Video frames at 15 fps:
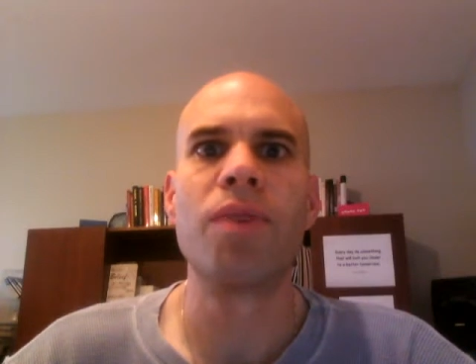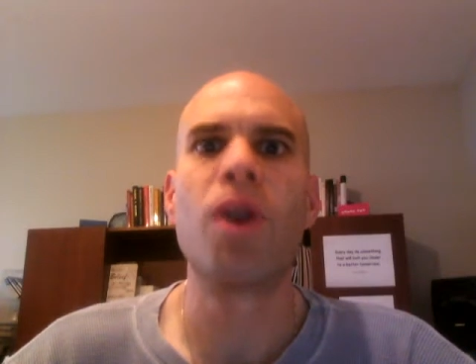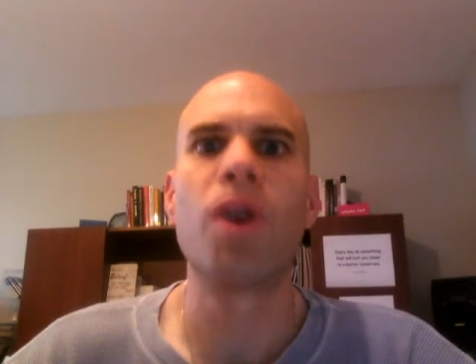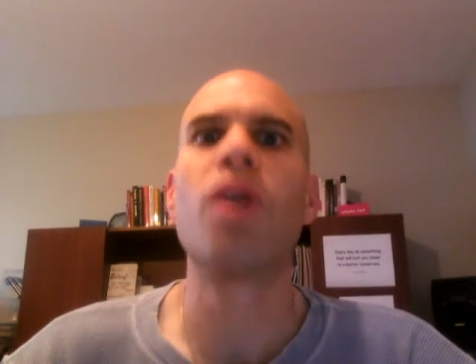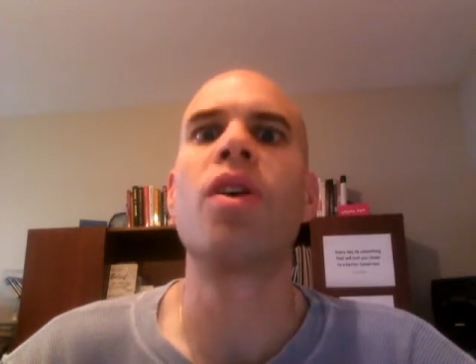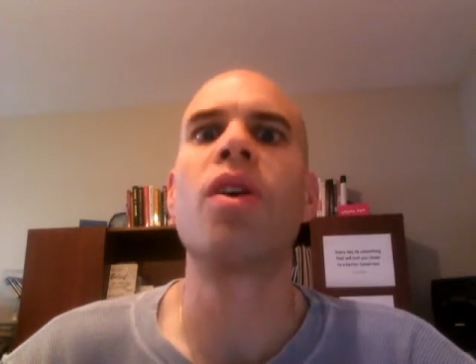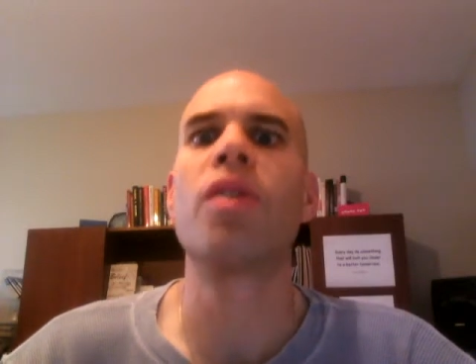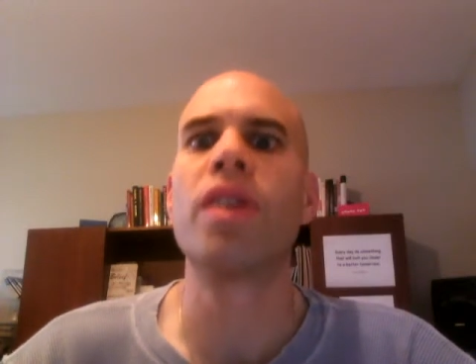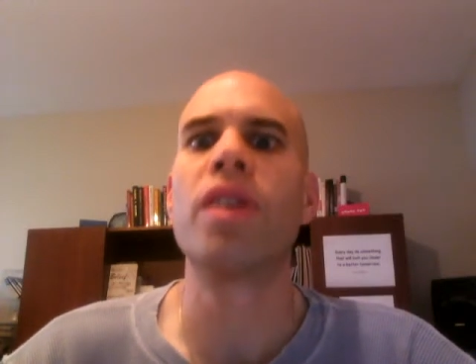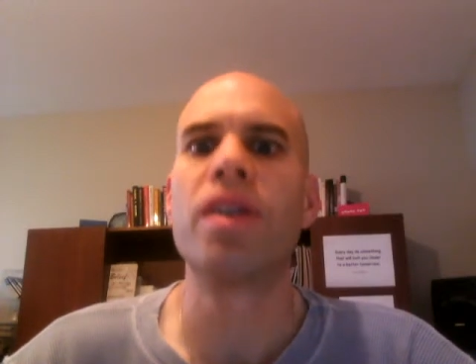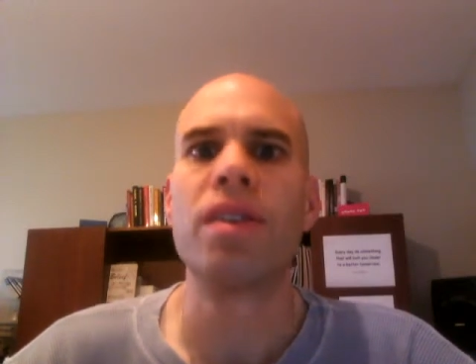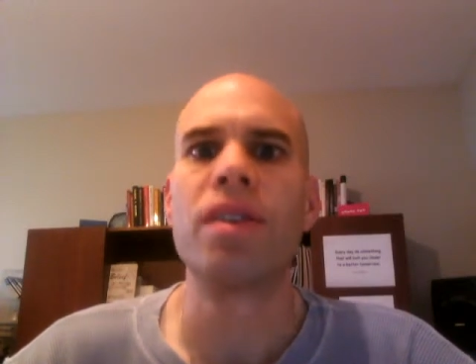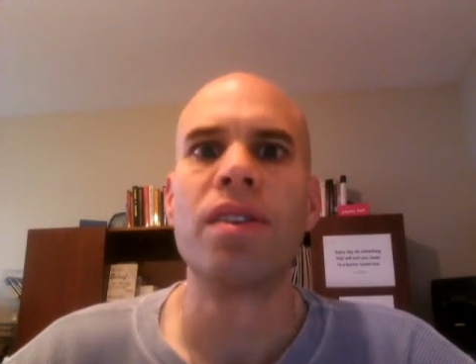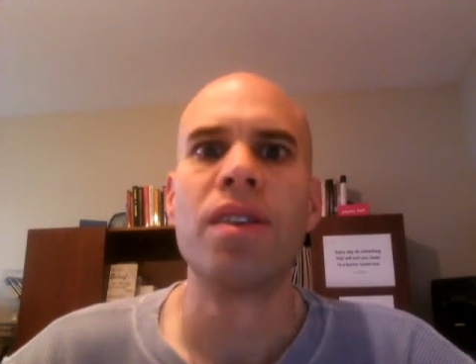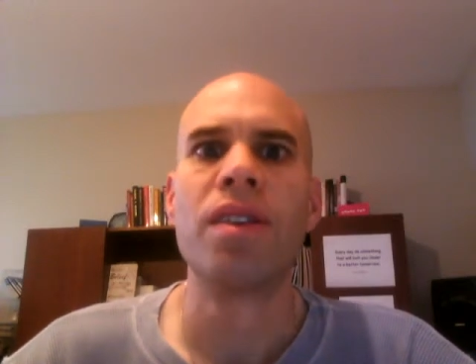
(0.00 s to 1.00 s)
all
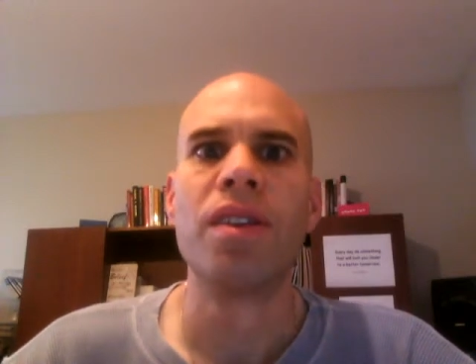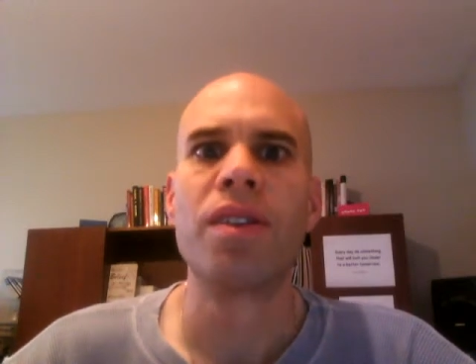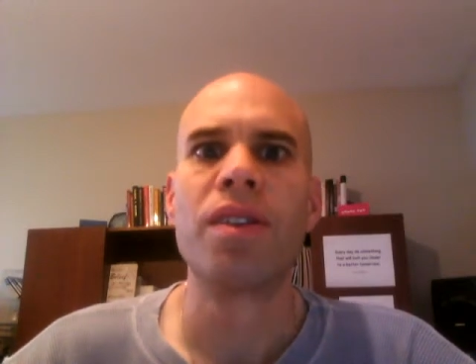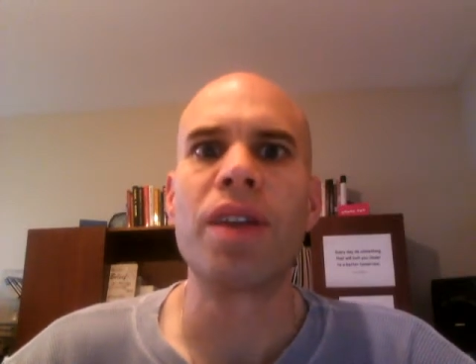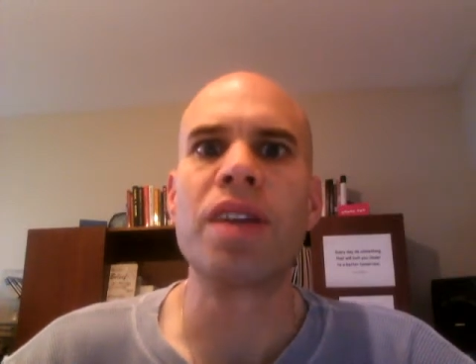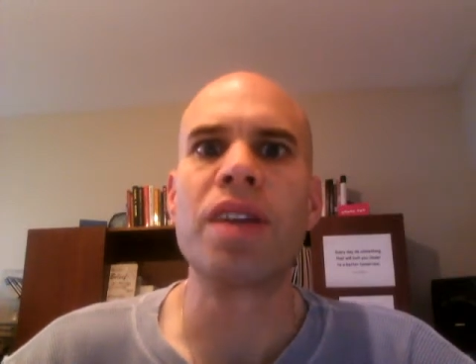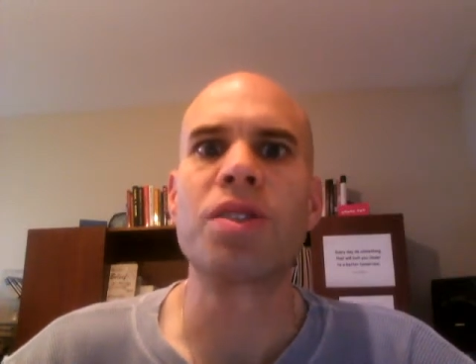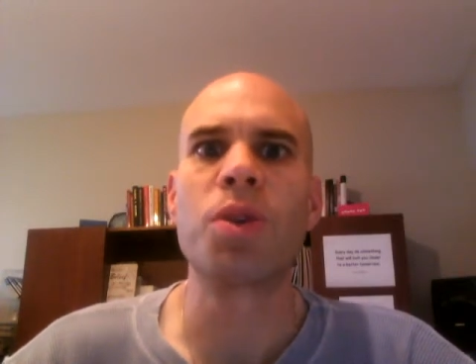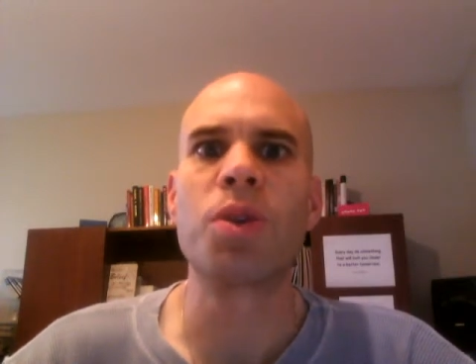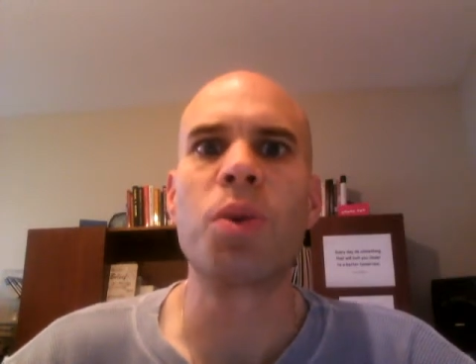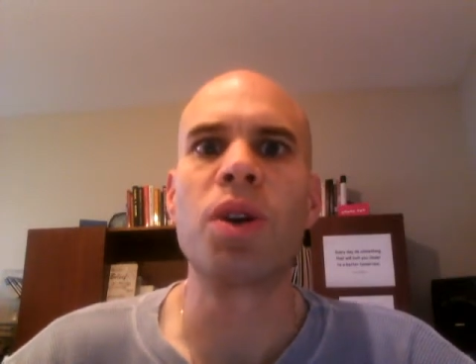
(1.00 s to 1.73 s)
the things the